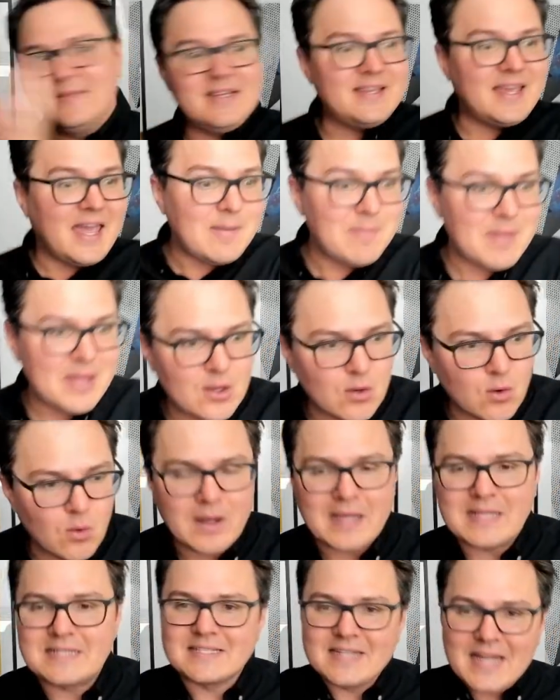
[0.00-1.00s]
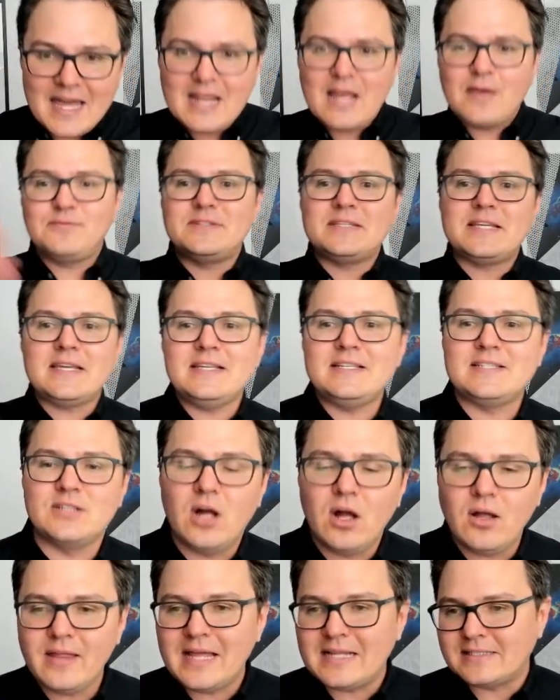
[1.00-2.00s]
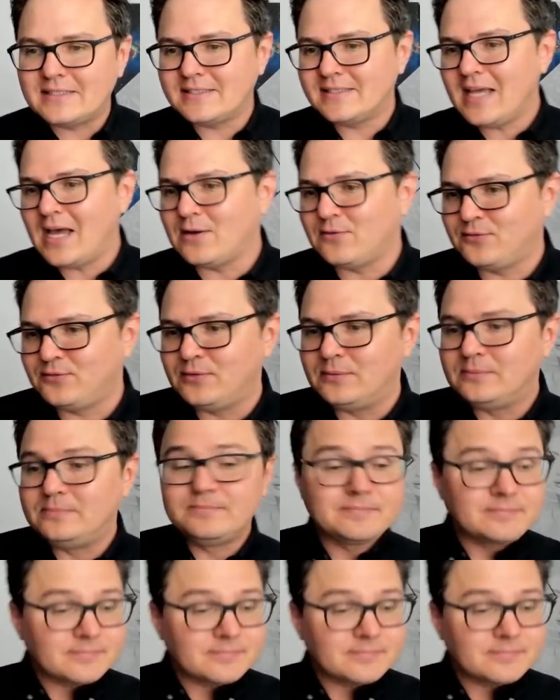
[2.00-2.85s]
gaming coins and NFTs and all that stuff.